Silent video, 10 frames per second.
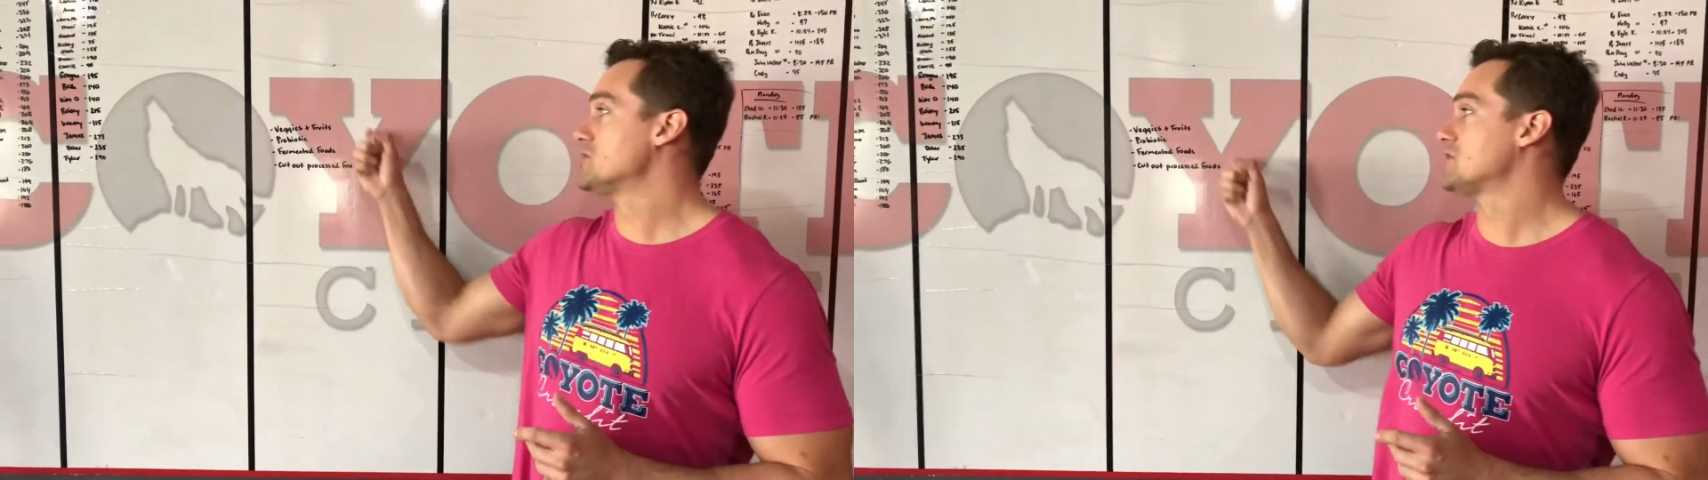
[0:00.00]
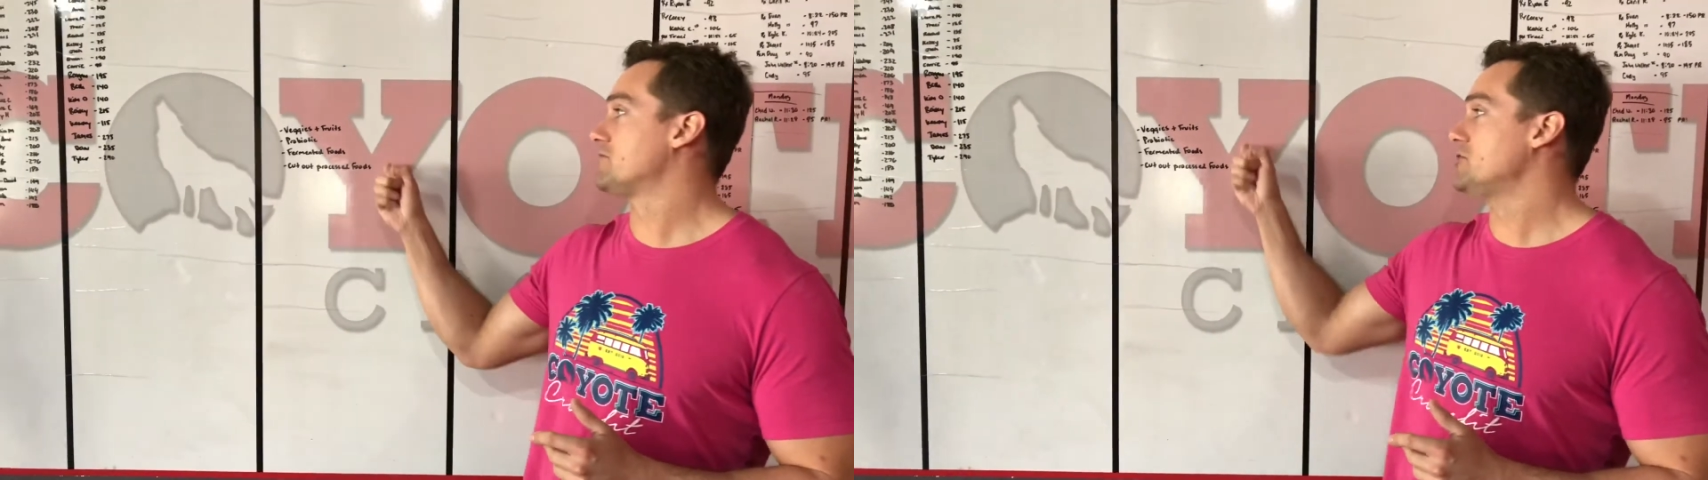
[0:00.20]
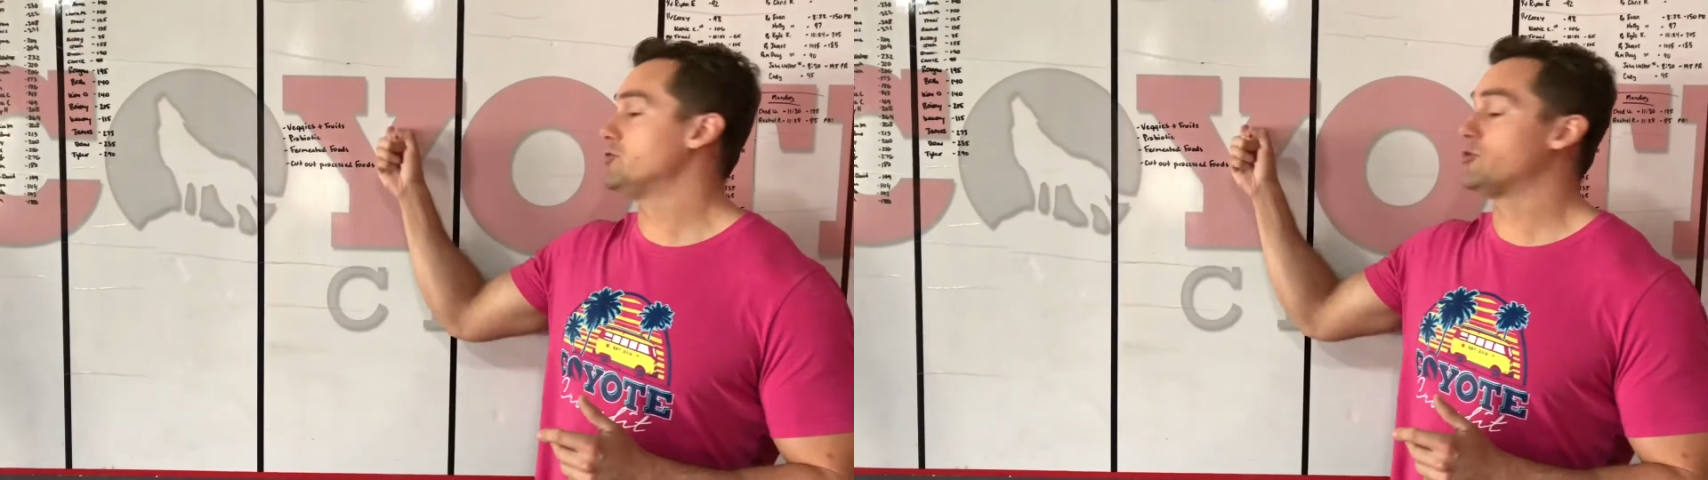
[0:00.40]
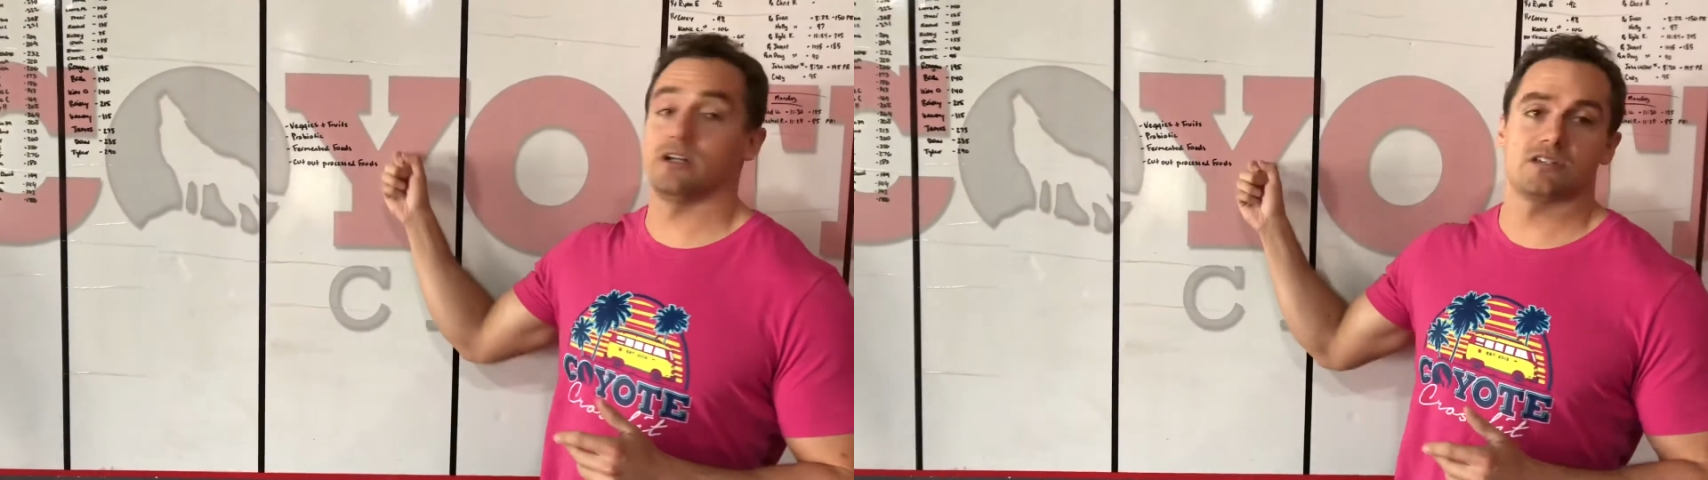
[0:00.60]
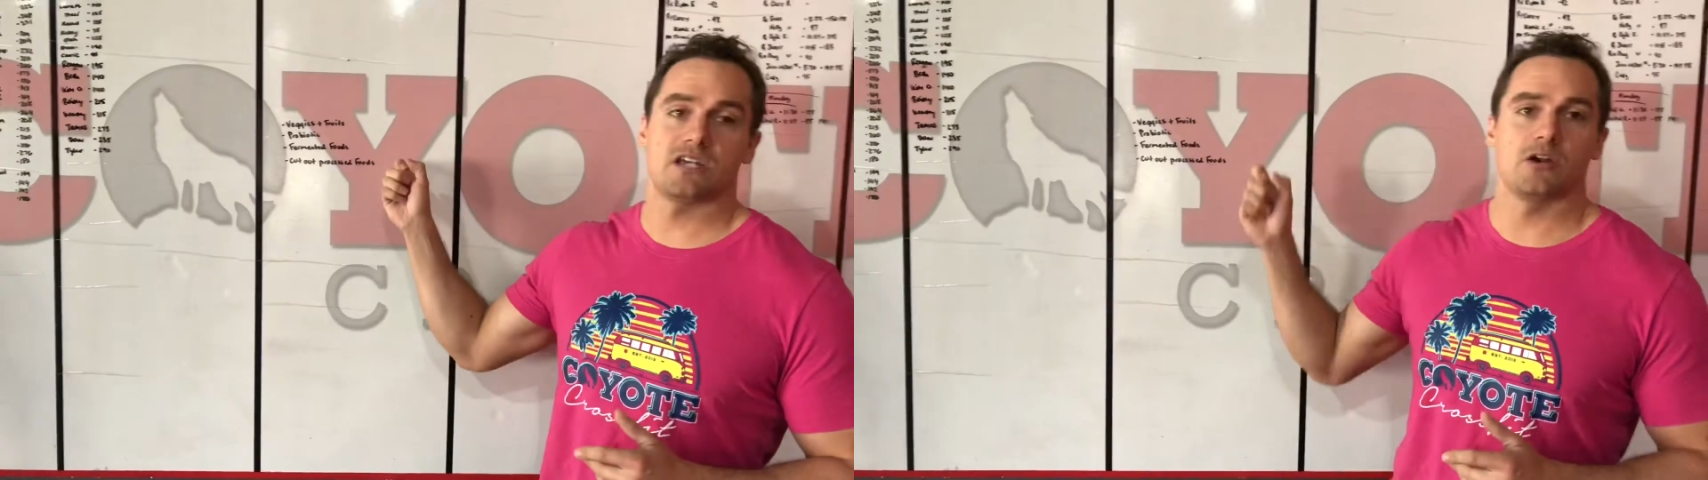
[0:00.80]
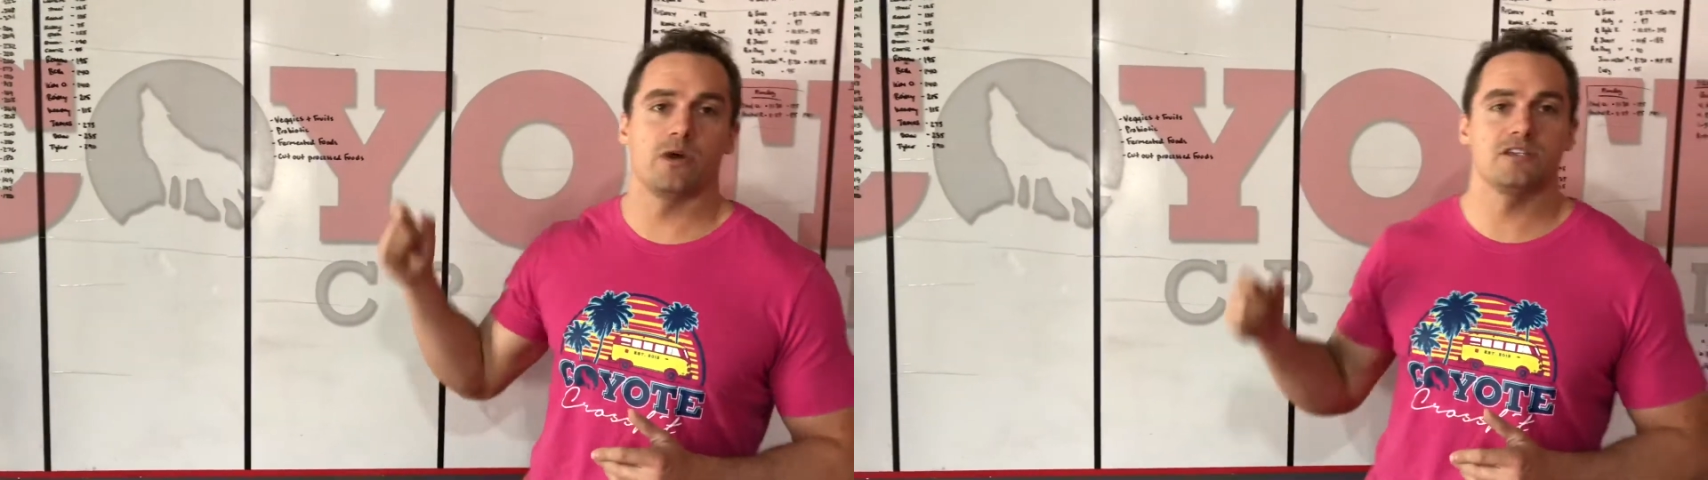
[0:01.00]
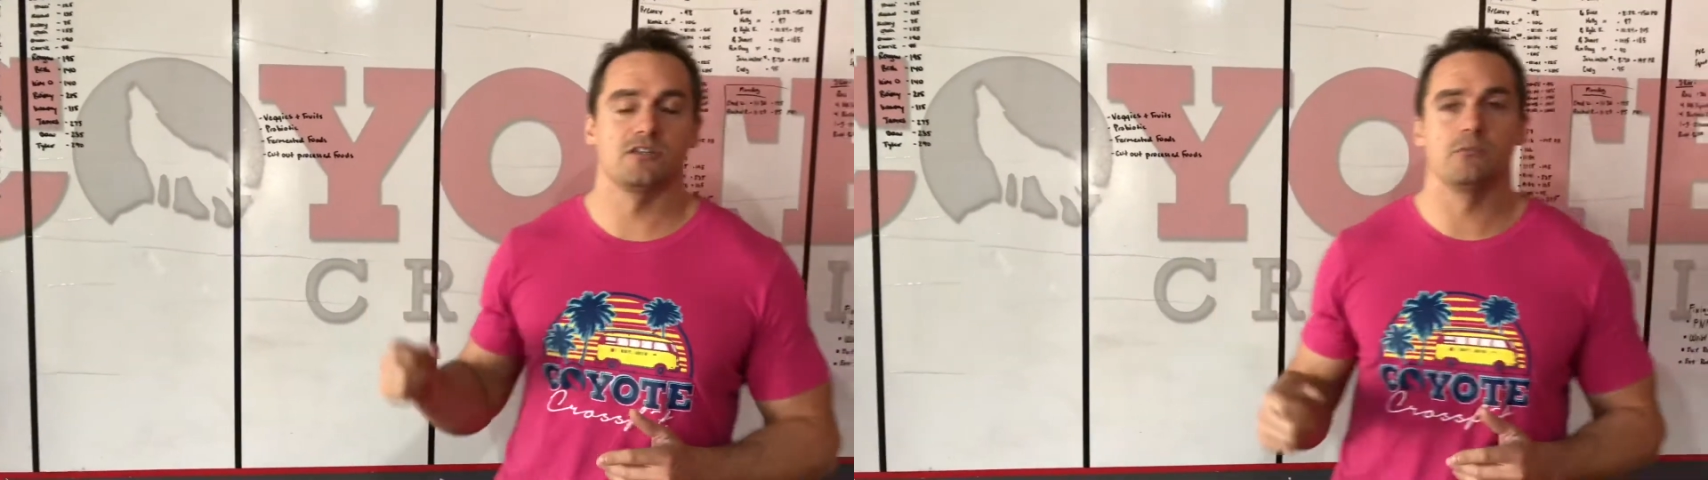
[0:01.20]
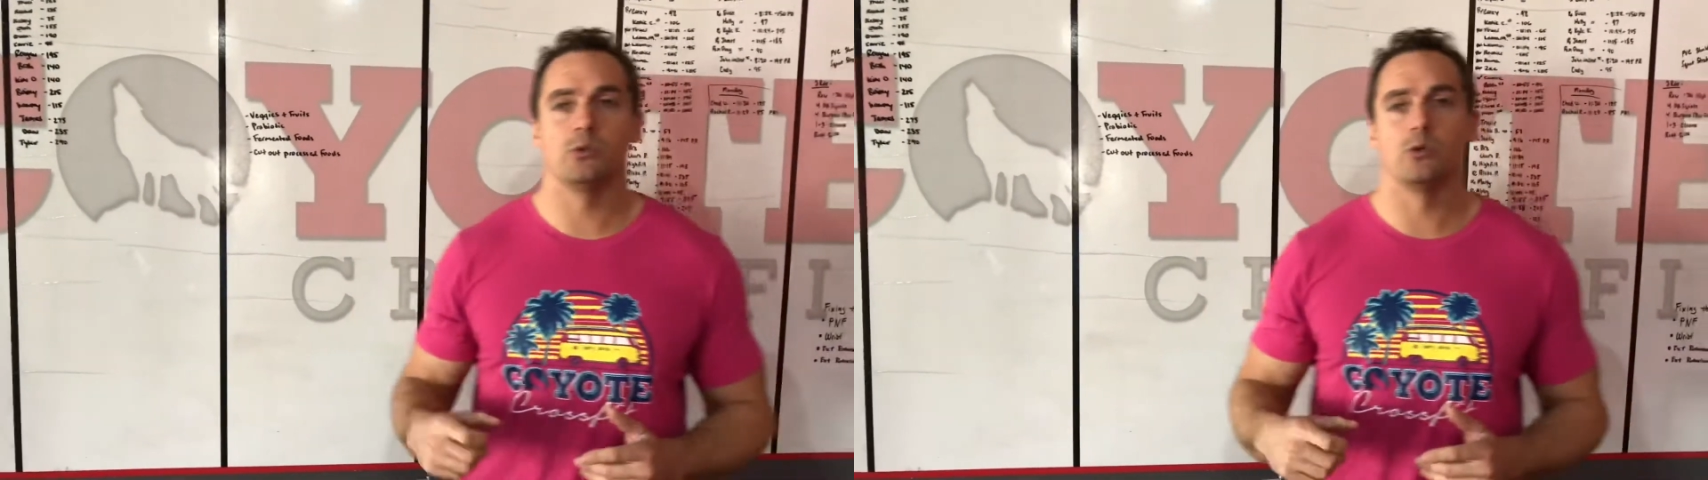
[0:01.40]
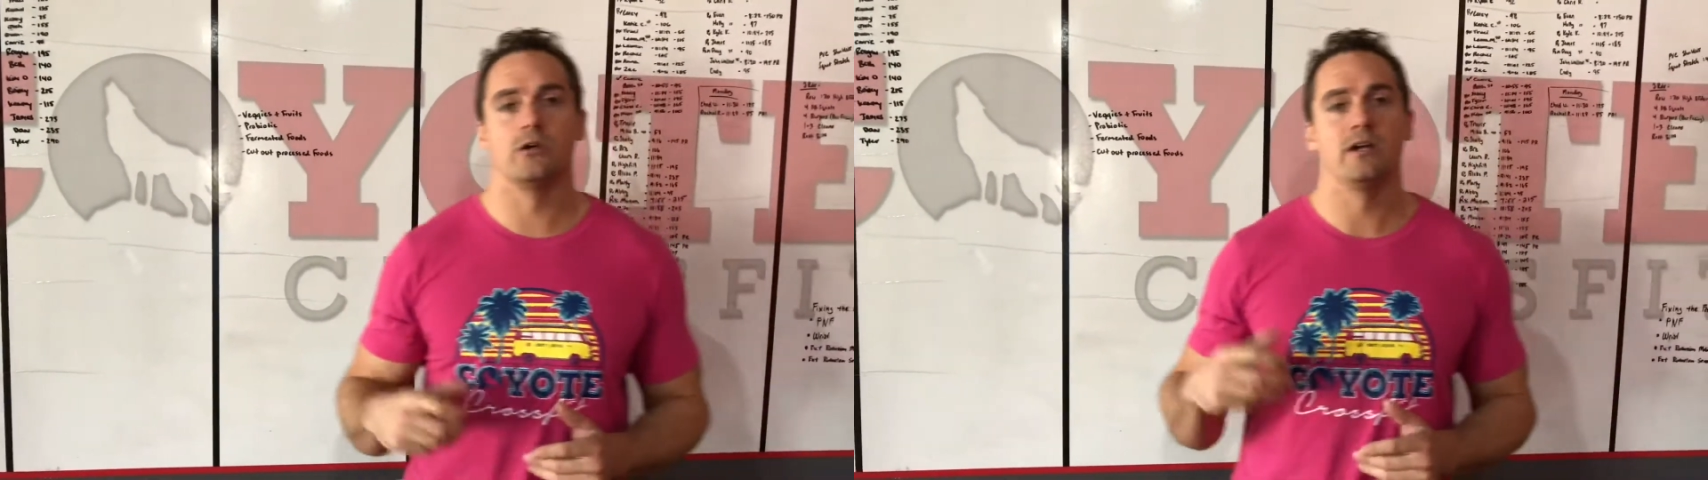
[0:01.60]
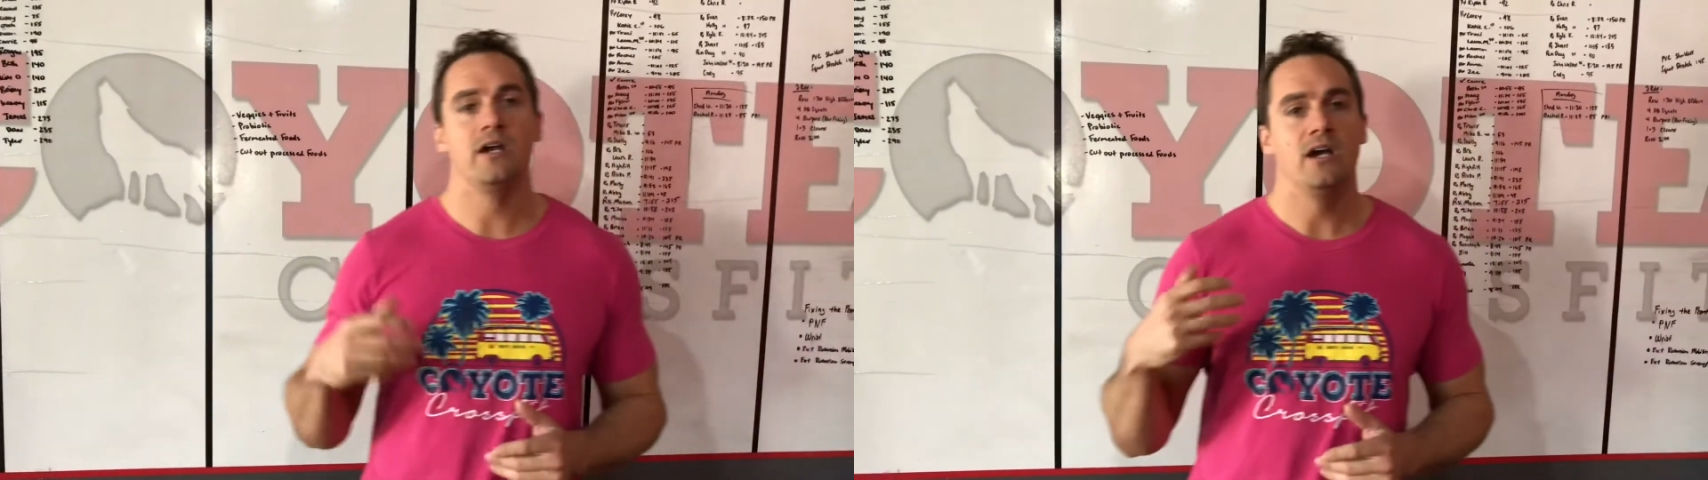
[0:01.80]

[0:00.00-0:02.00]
just a few quick takeaways on the board.